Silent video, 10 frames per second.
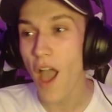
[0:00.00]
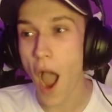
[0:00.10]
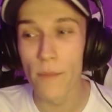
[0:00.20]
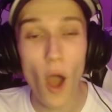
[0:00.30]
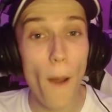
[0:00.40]

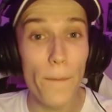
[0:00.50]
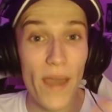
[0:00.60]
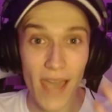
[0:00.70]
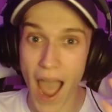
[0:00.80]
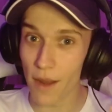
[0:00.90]
I'm not a
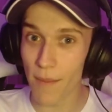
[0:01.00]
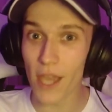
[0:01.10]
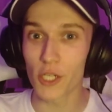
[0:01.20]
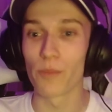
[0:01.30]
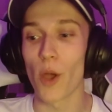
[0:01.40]
big
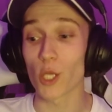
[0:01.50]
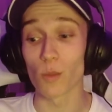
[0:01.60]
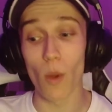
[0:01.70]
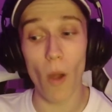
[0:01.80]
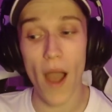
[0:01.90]
animation person,
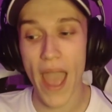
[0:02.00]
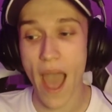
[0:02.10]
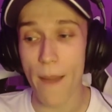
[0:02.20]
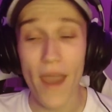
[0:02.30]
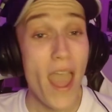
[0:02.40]
but what I
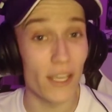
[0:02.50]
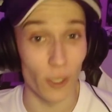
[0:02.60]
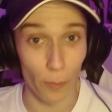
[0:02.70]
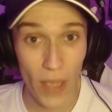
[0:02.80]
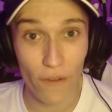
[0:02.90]
am is a
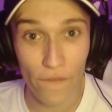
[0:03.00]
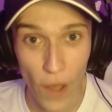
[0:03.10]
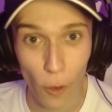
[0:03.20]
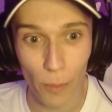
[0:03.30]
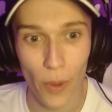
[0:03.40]
big
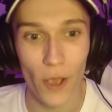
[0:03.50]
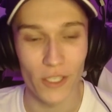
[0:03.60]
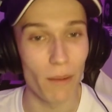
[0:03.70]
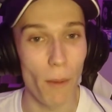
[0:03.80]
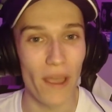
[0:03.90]
film
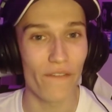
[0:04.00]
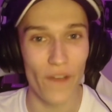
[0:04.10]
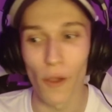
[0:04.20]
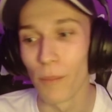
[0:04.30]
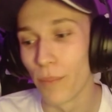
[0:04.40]
person. I'm a big
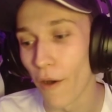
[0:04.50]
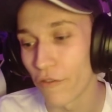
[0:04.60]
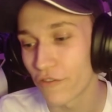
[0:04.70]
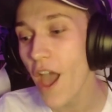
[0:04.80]
film buff.